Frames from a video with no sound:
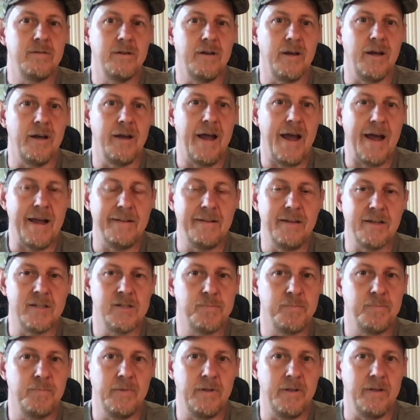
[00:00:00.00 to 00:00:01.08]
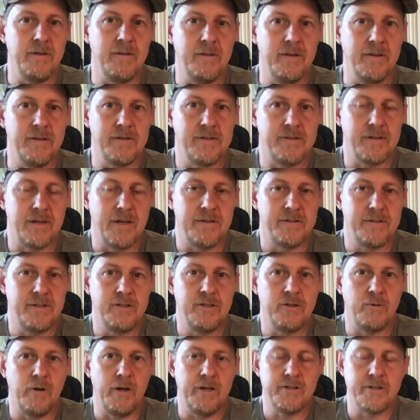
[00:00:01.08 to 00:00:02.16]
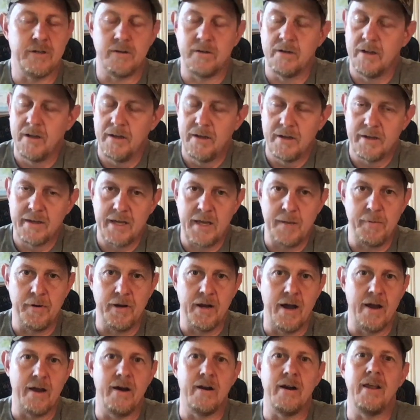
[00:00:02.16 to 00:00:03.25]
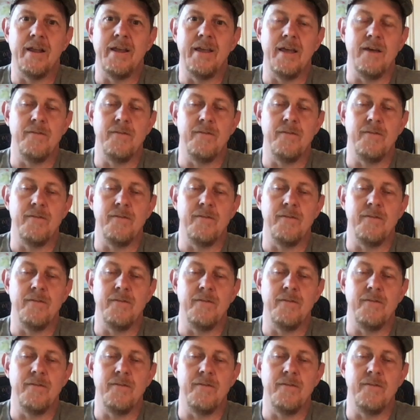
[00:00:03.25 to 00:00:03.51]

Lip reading: had this situation, keep an eye on it.